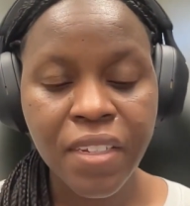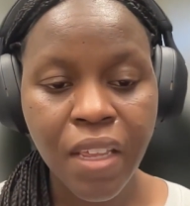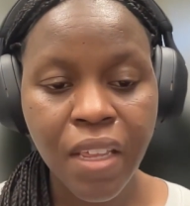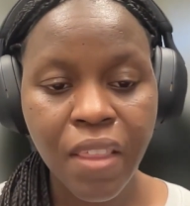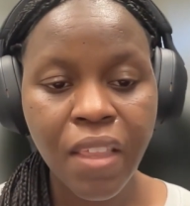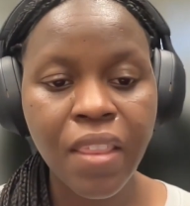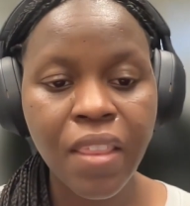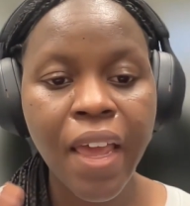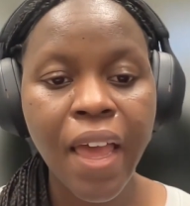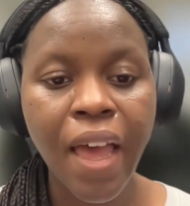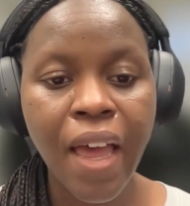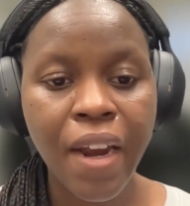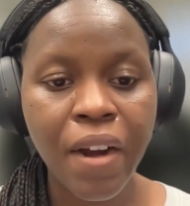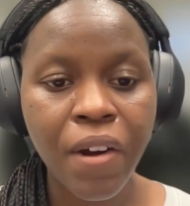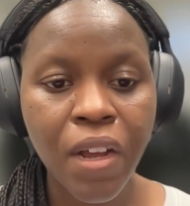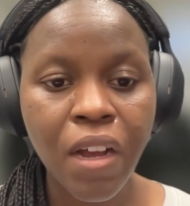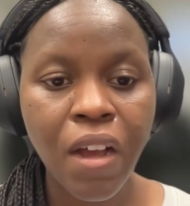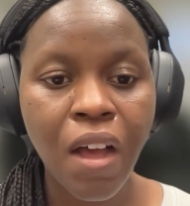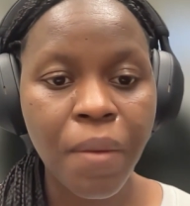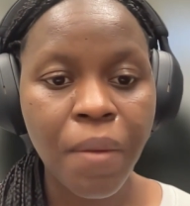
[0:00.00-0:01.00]
and then they
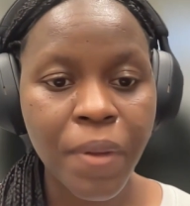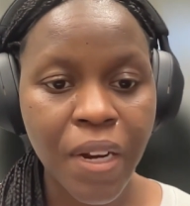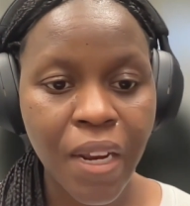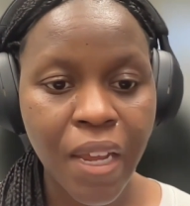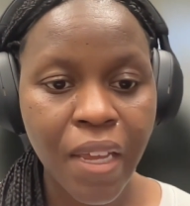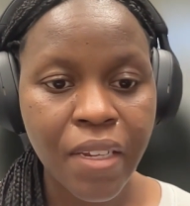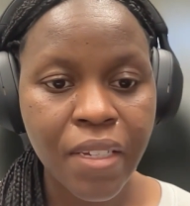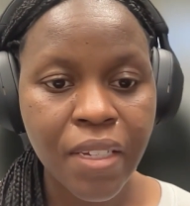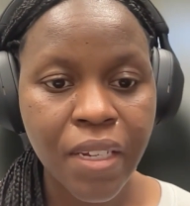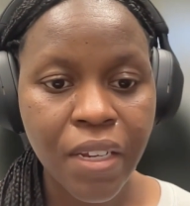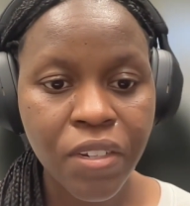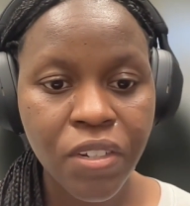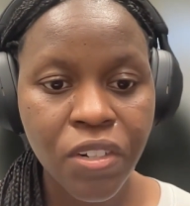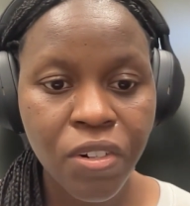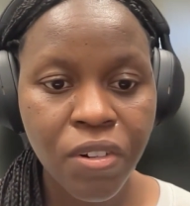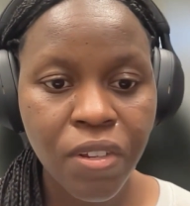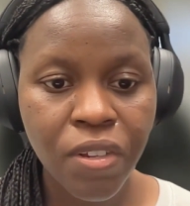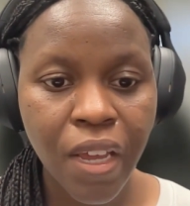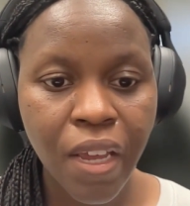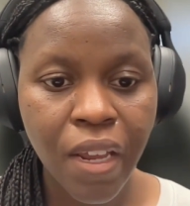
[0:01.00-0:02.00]
had a common
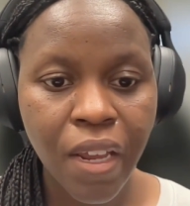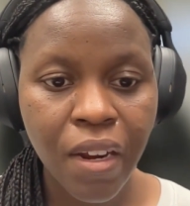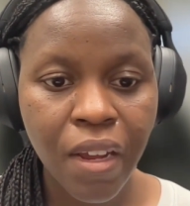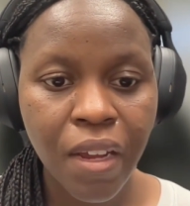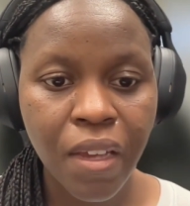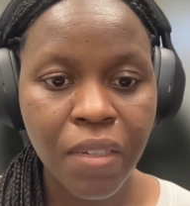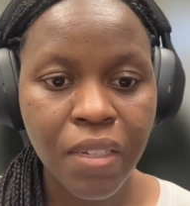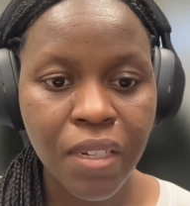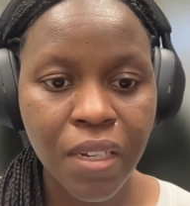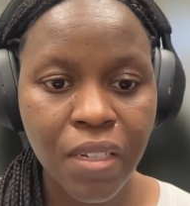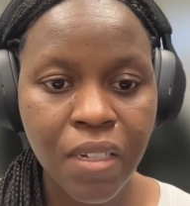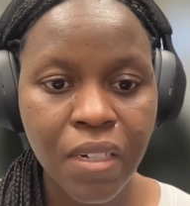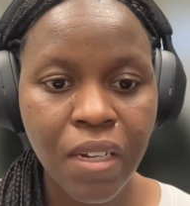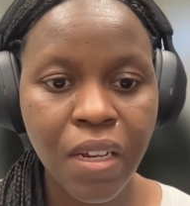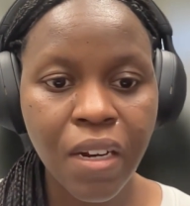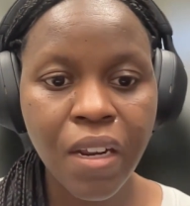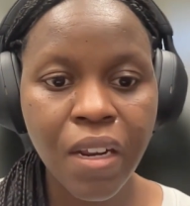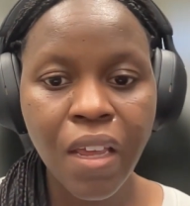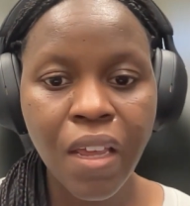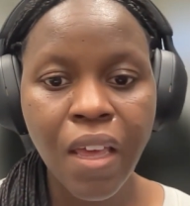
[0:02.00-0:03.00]
ancestor that
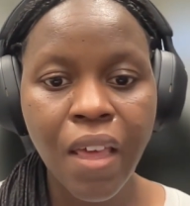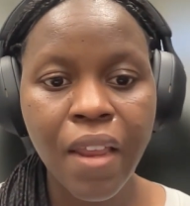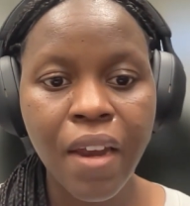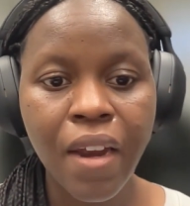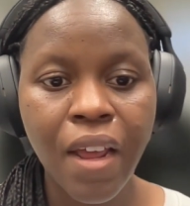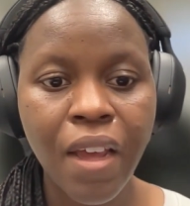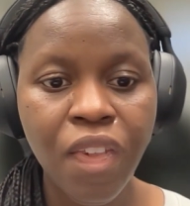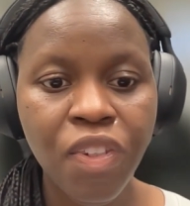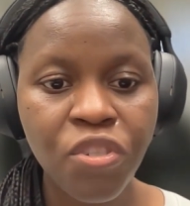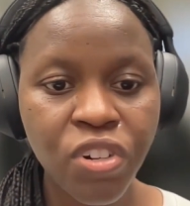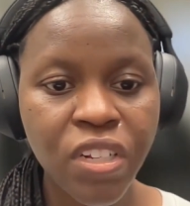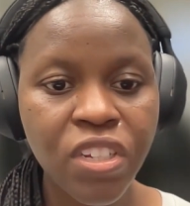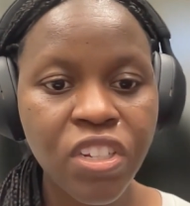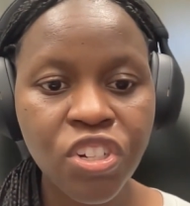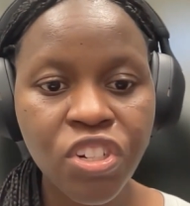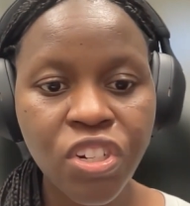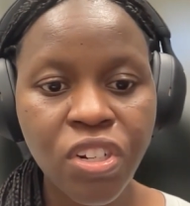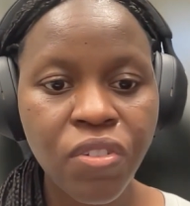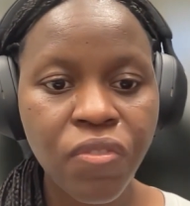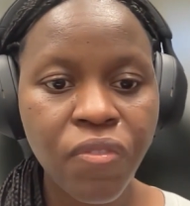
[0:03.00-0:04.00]
existed that
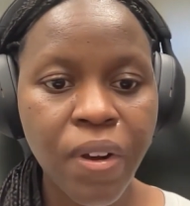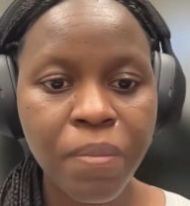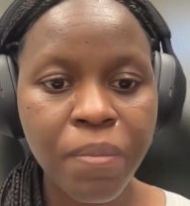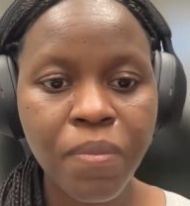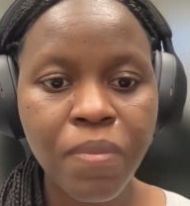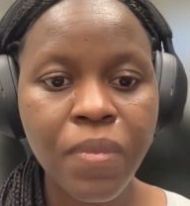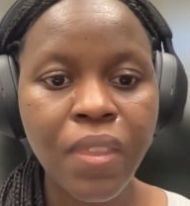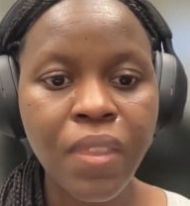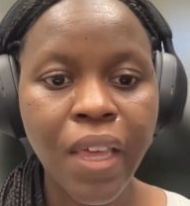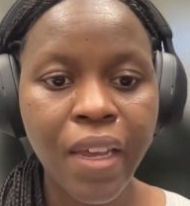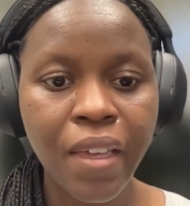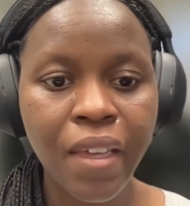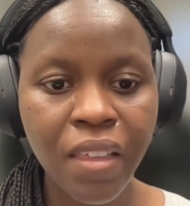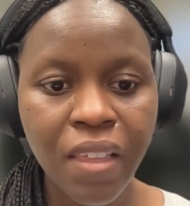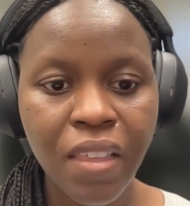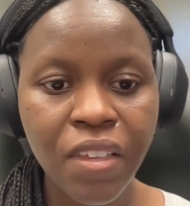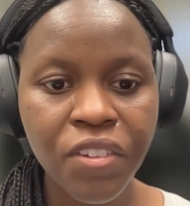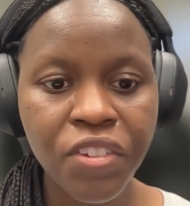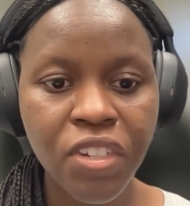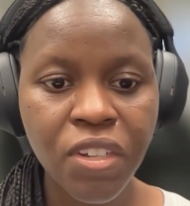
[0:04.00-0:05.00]
transitioned from
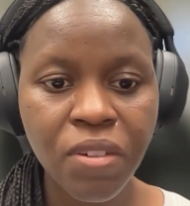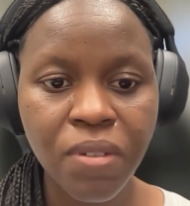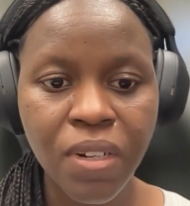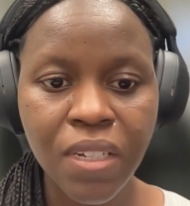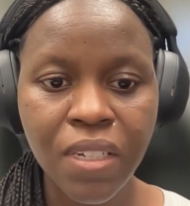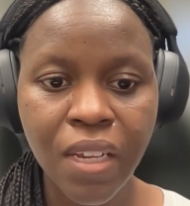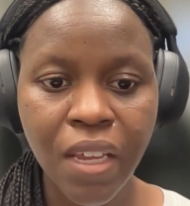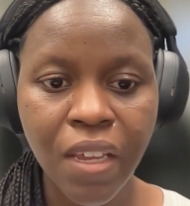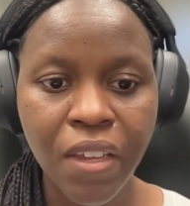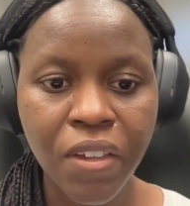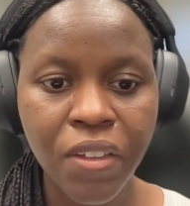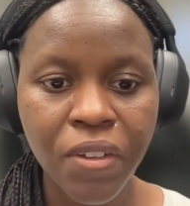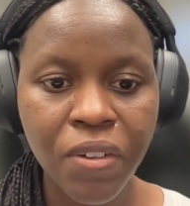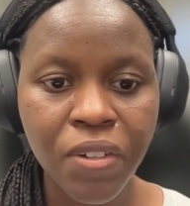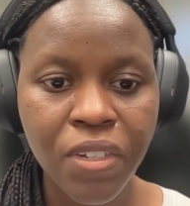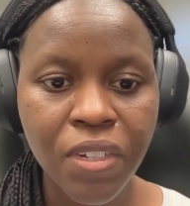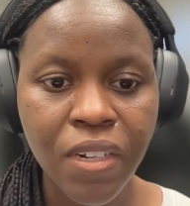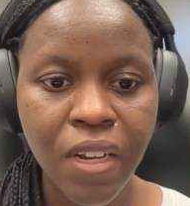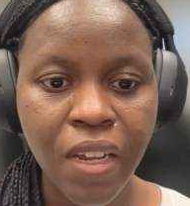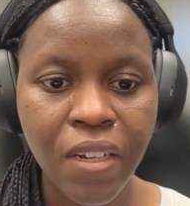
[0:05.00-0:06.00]
likely this
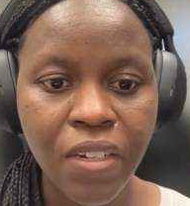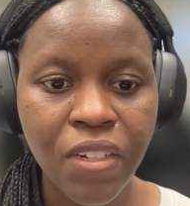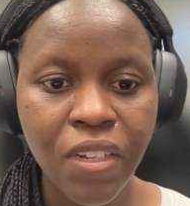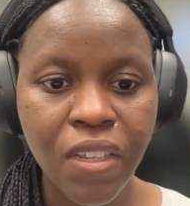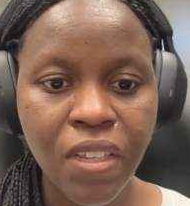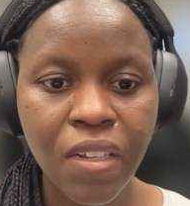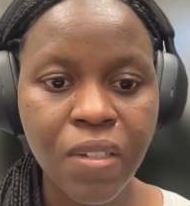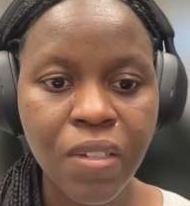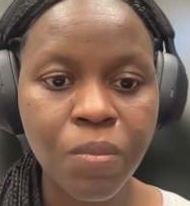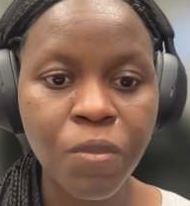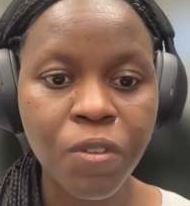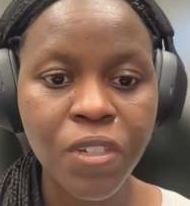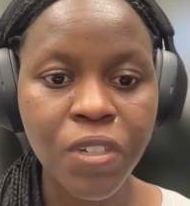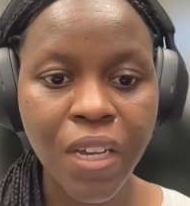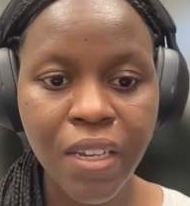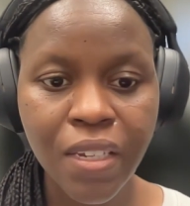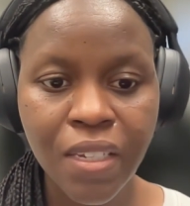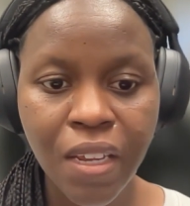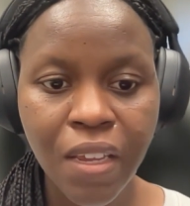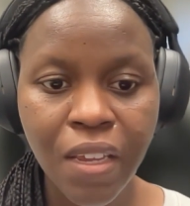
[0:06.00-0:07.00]
unicellular state to this
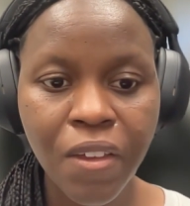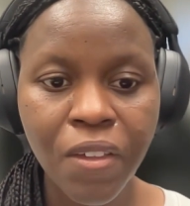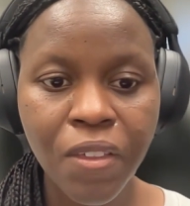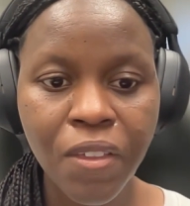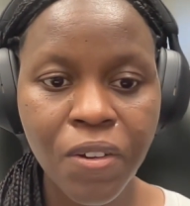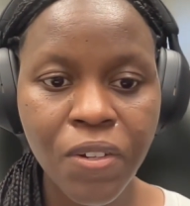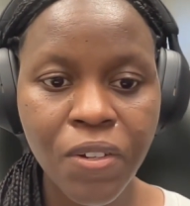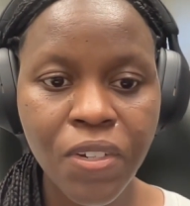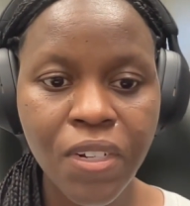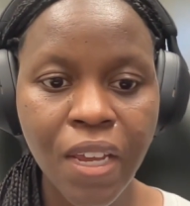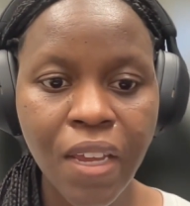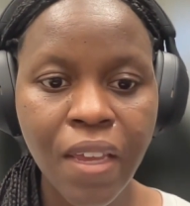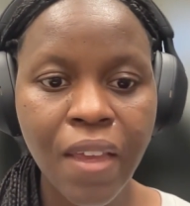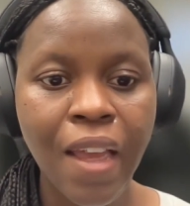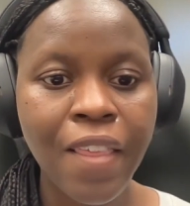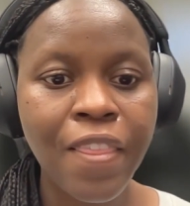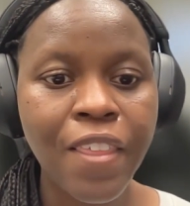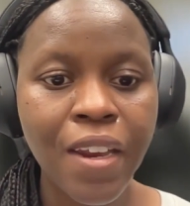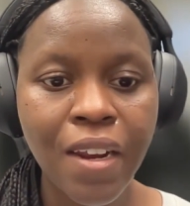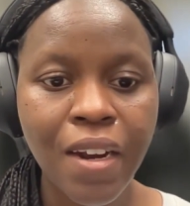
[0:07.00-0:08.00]
multicellular state.
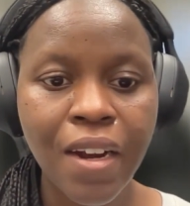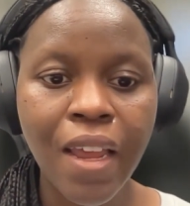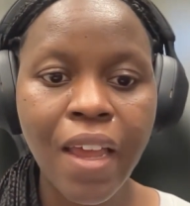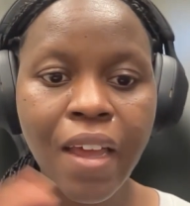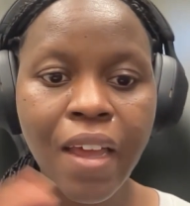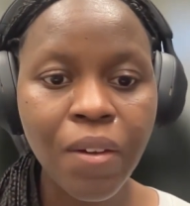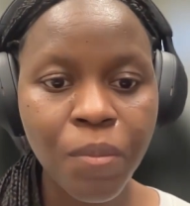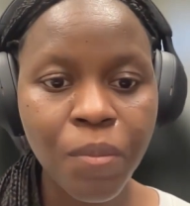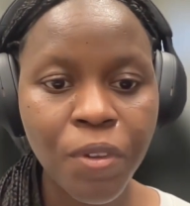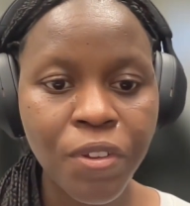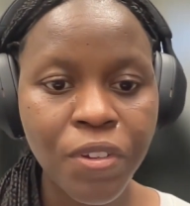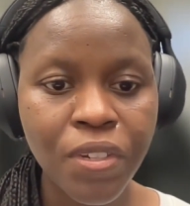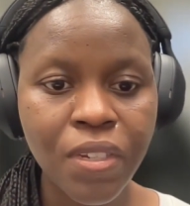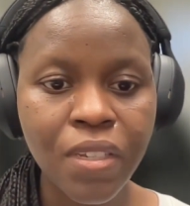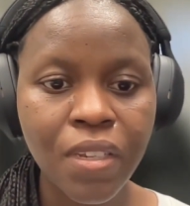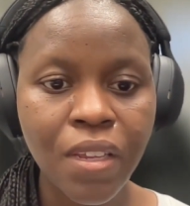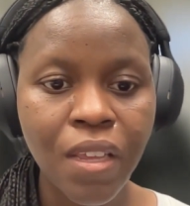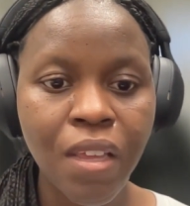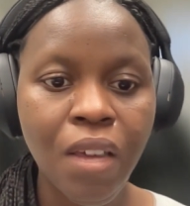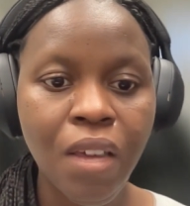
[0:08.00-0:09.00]
And then in animals,